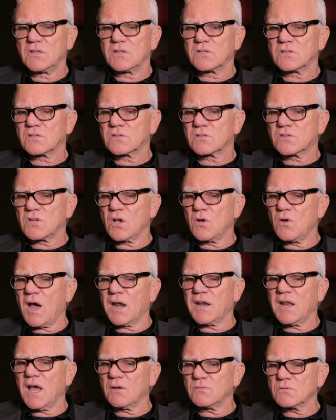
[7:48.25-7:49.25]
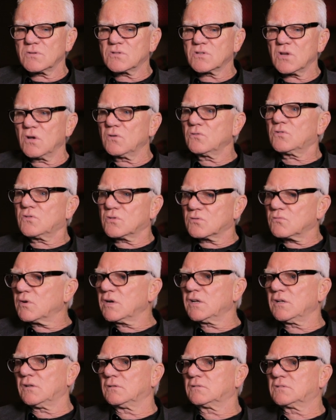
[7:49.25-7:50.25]
So, and I was so
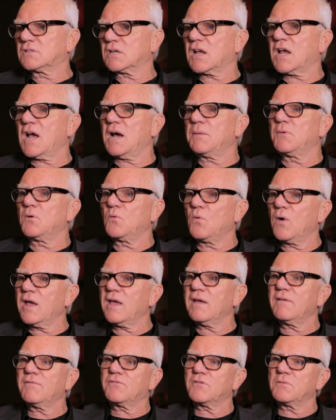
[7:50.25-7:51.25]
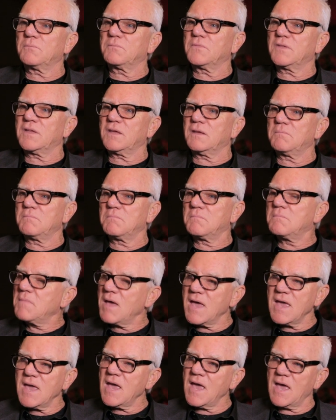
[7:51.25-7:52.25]
thrilled to come away from the
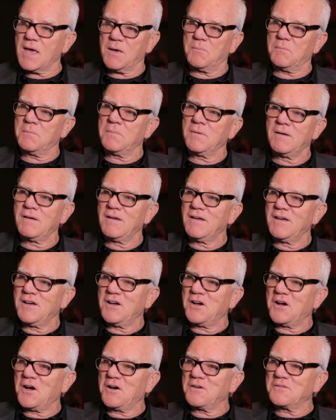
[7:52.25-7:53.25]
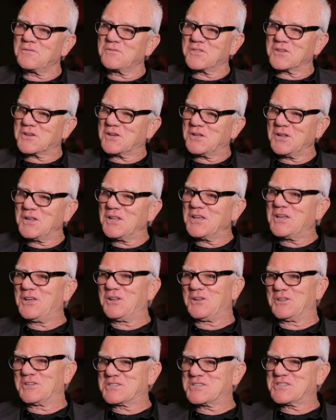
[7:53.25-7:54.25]
mayhem of the
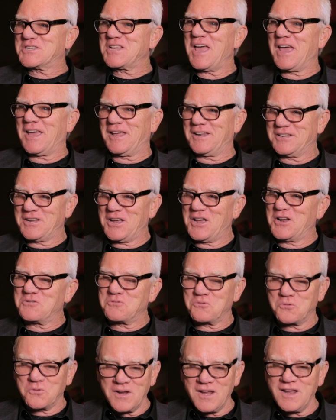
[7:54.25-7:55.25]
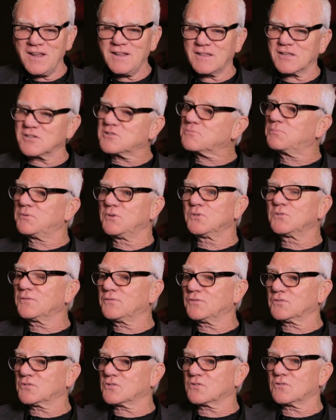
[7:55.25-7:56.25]
Caligula set and read this
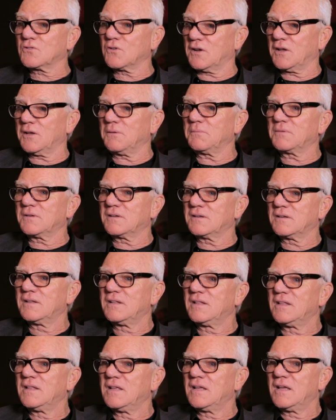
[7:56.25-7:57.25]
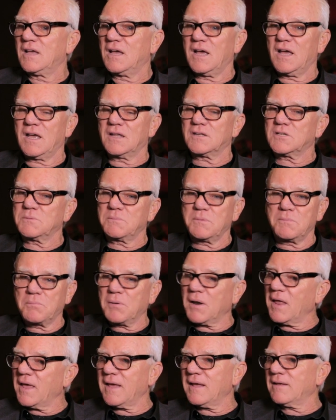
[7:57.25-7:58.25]
beautiful script, and to be
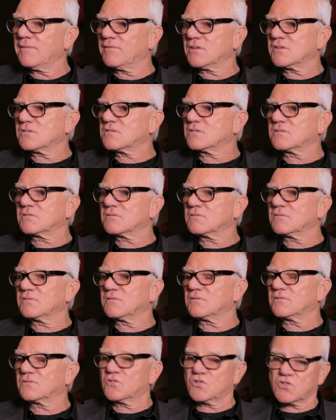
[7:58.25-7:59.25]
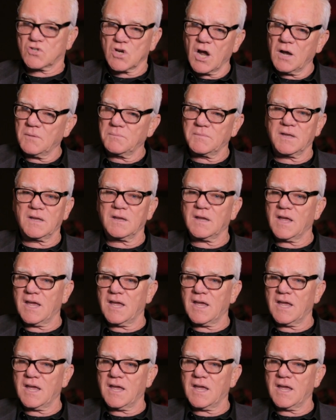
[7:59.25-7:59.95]
playing this charming